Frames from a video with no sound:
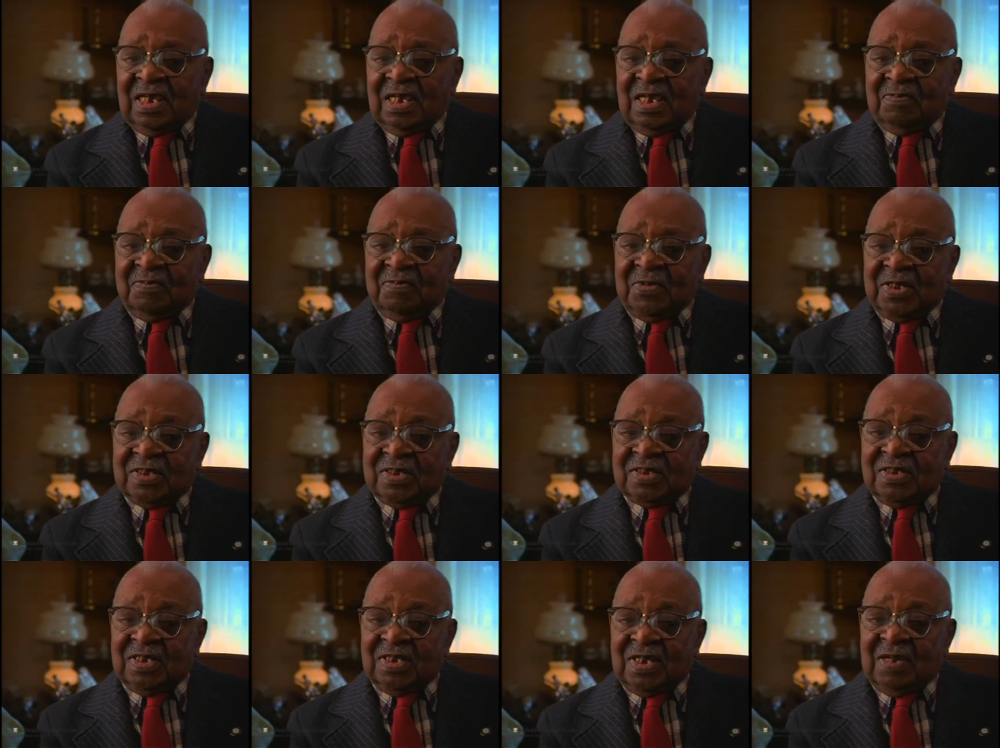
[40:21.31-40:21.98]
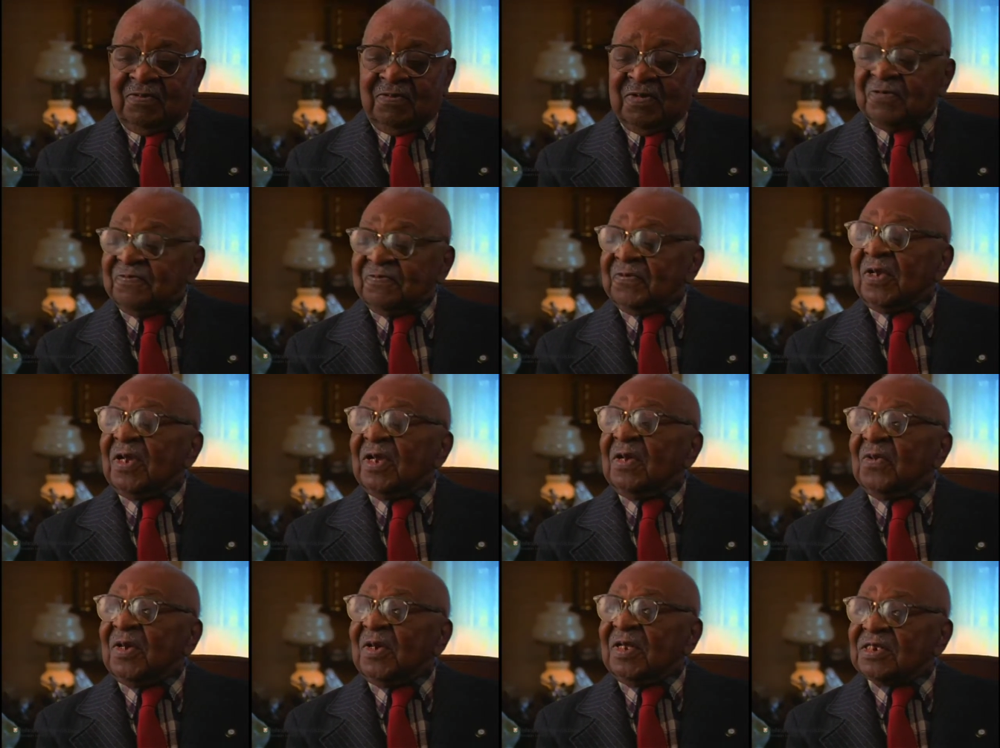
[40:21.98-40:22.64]
But uh, I was
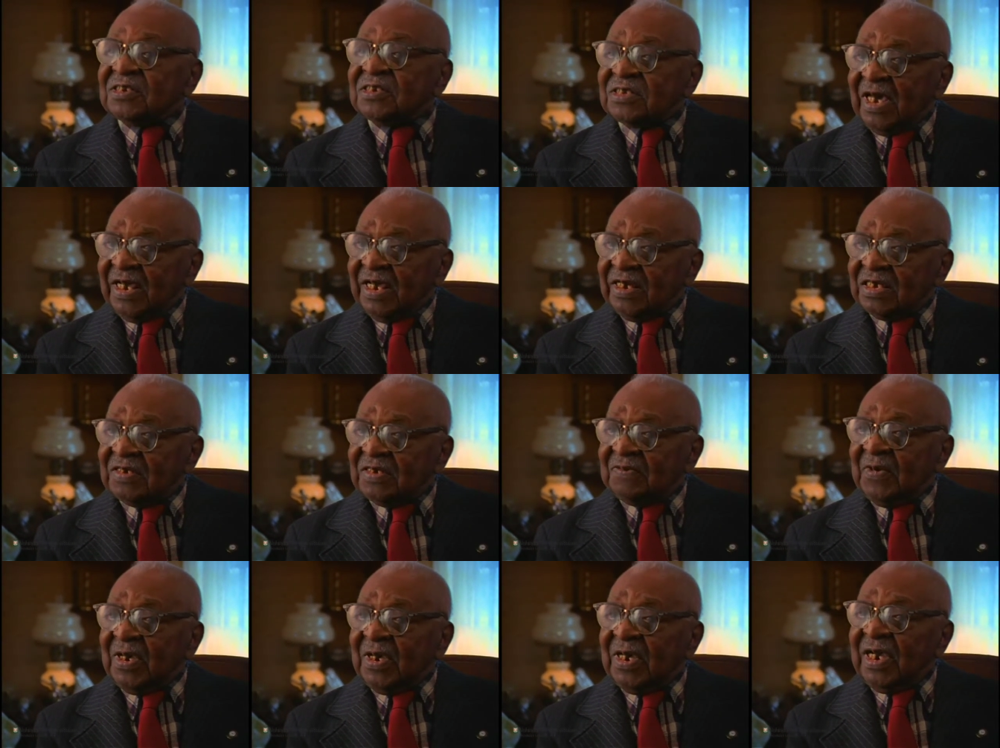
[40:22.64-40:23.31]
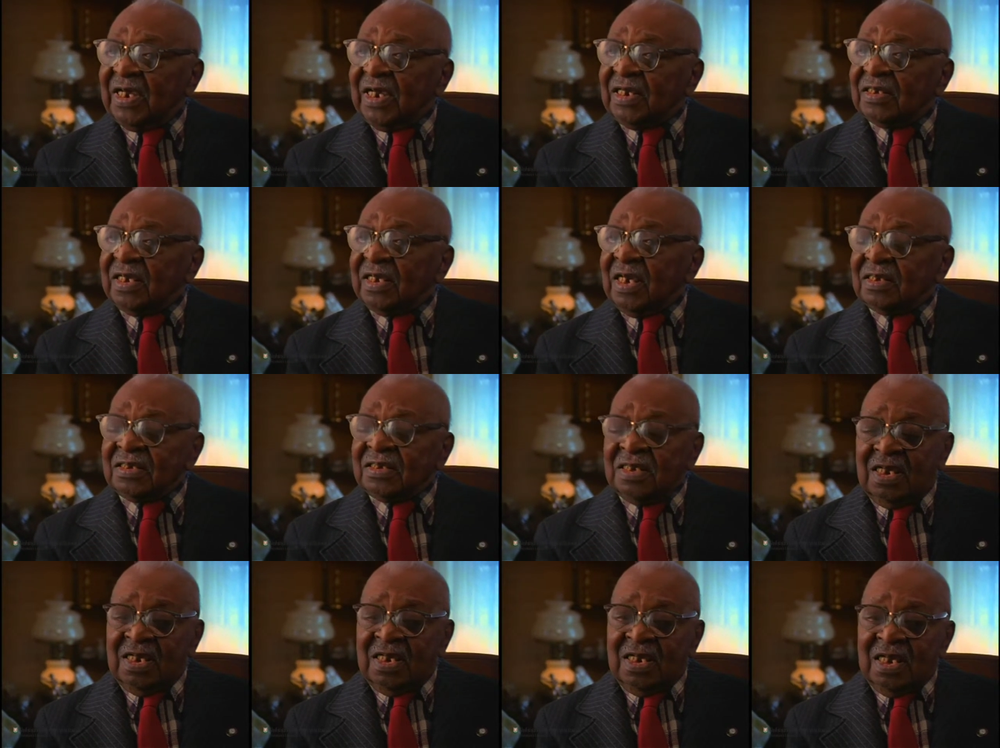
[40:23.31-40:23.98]
very well satisfied that
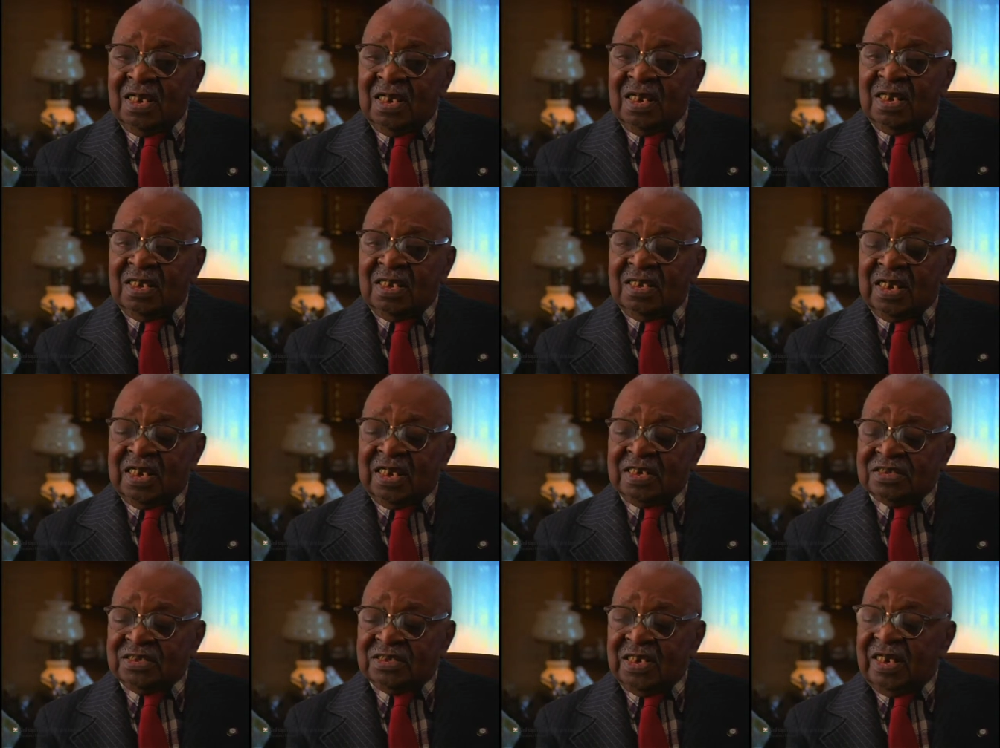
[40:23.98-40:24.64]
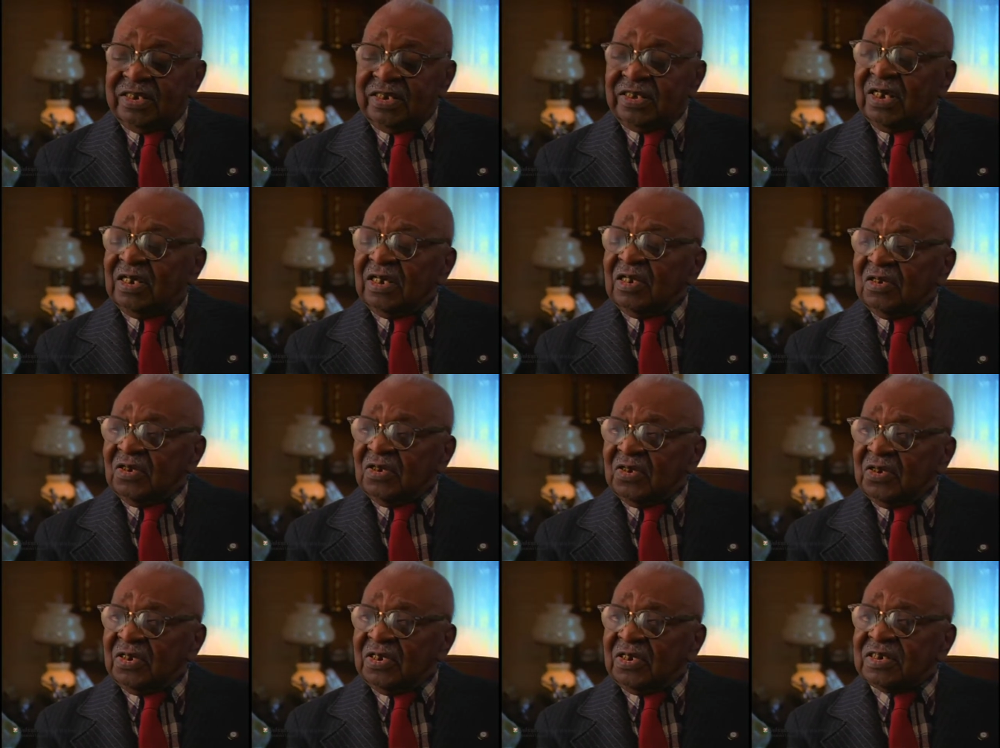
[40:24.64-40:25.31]
that John L.
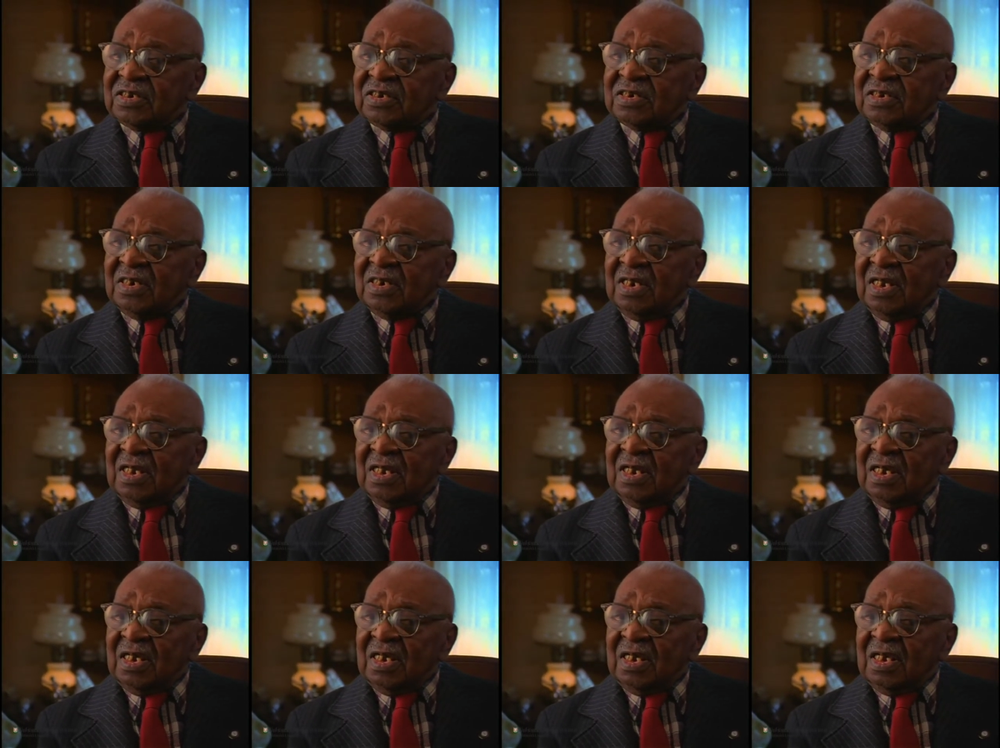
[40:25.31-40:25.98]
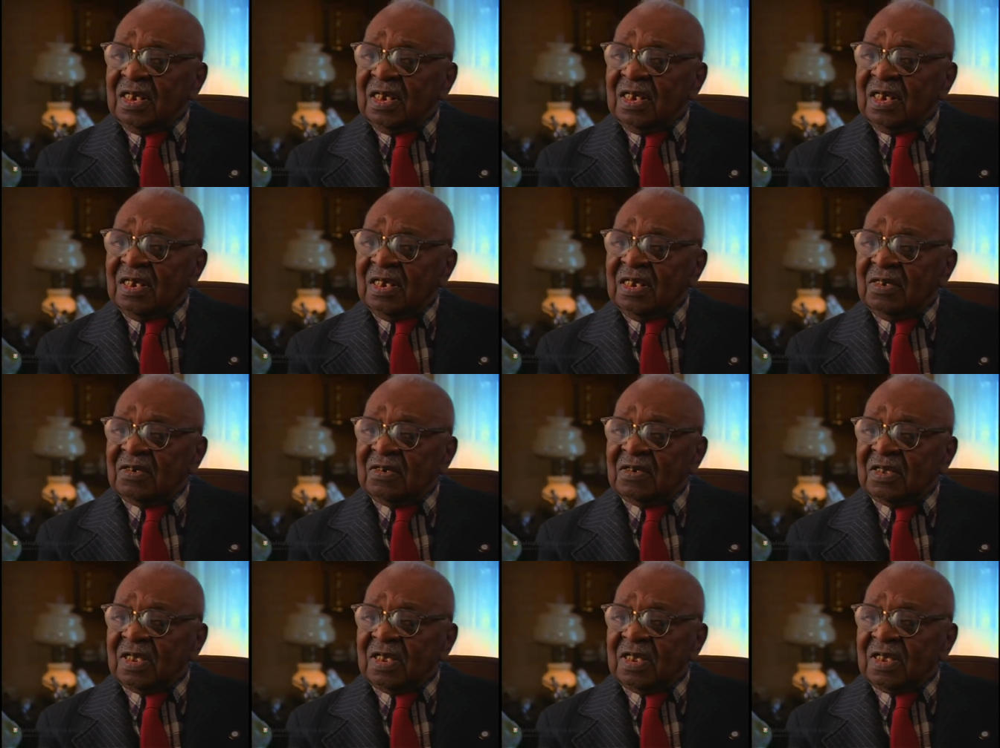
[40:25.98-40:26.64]
Lewis uh,
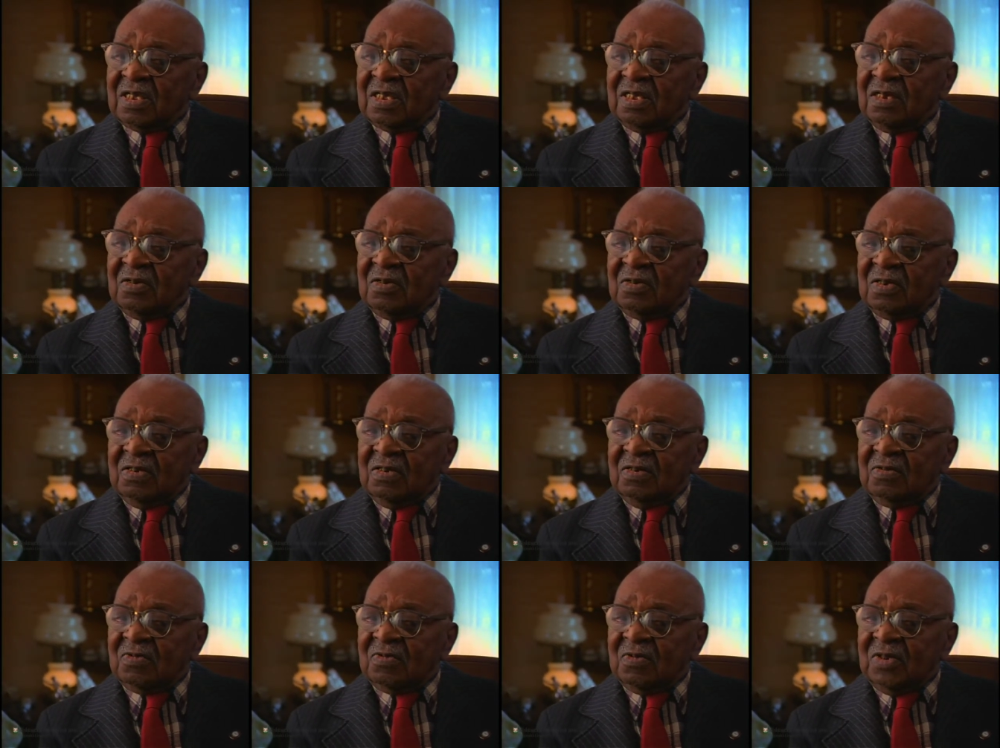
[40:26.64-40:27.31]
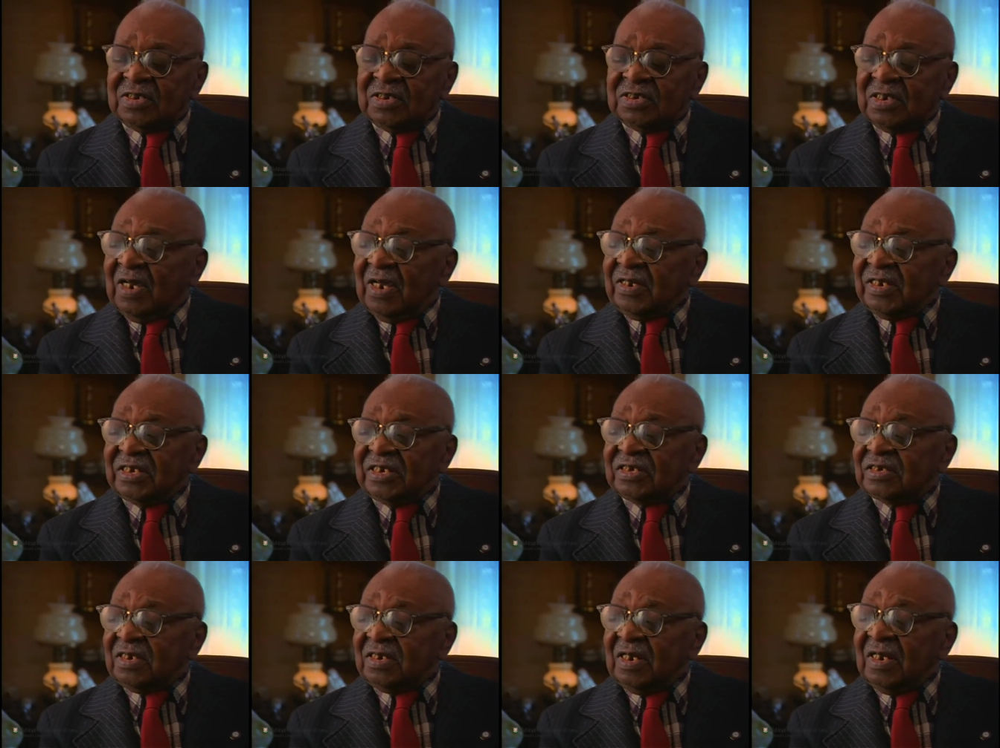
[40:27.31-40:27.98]
was
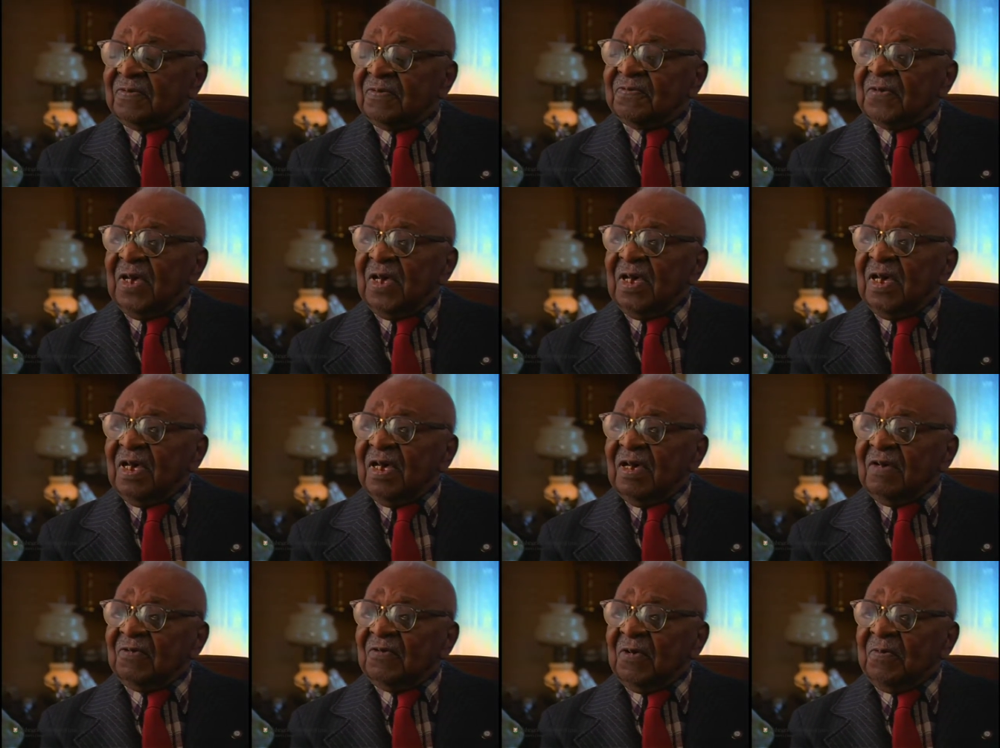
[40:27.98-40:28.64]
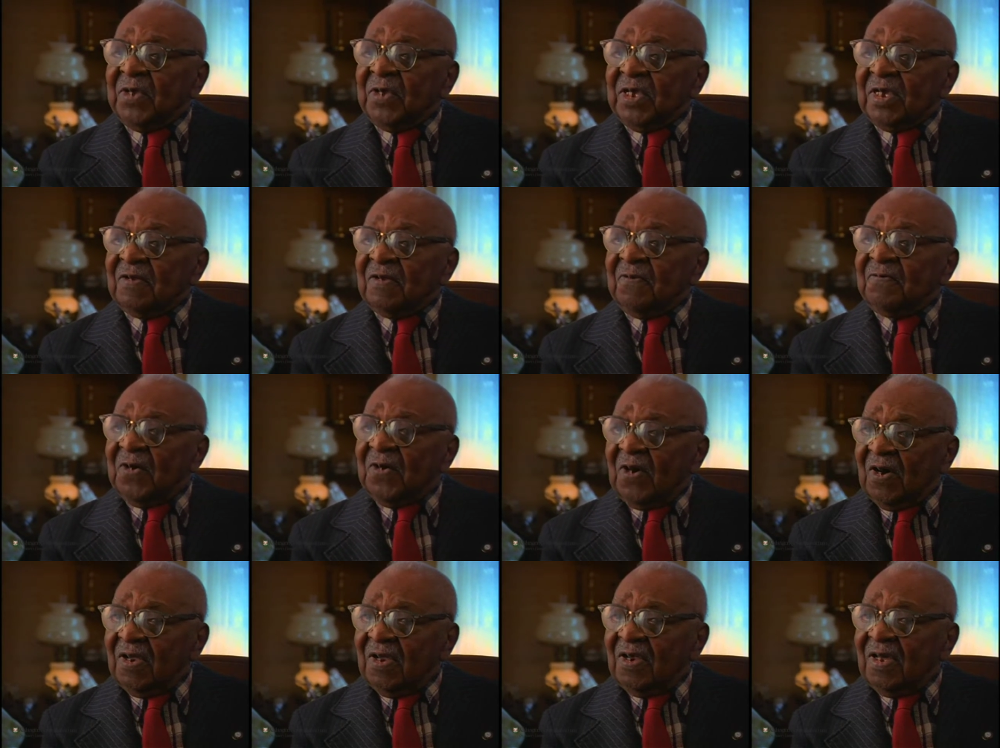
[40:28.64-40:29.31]
honest enough for me to
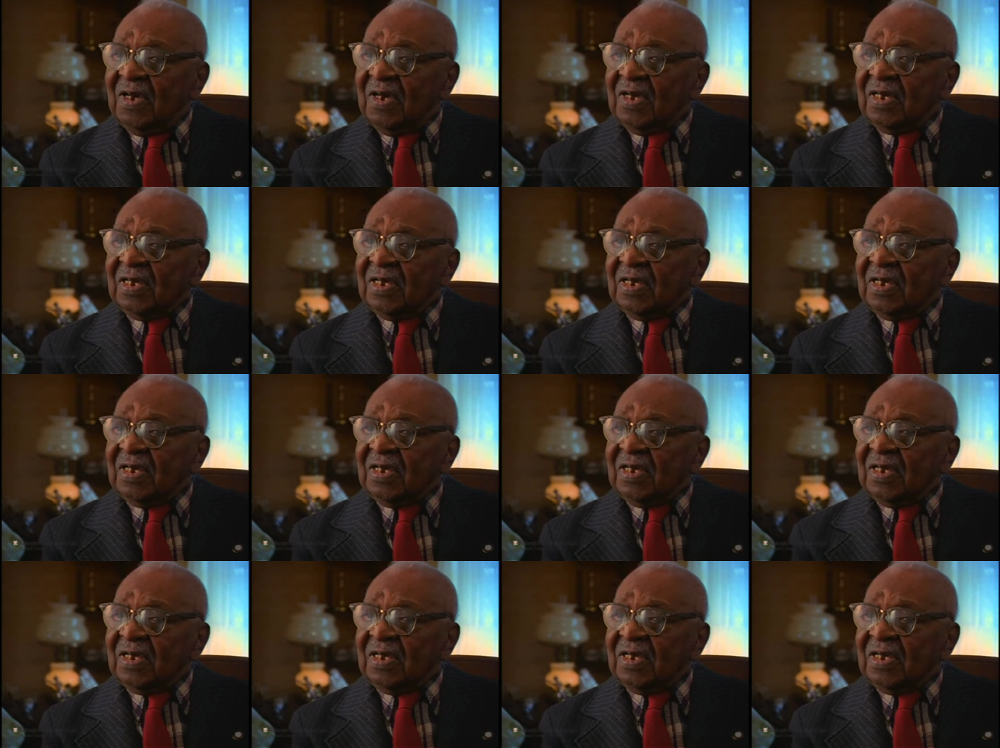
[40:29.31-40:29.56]
follow.